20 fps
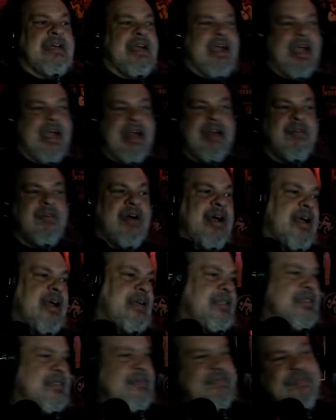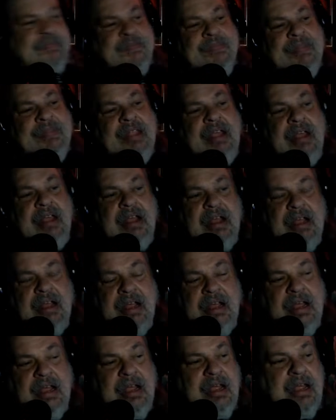Anyways,
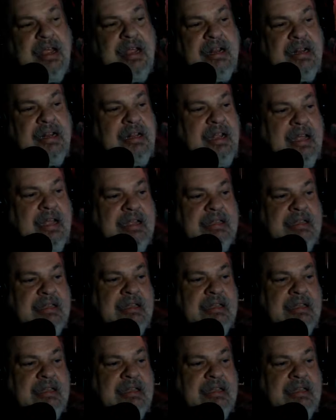like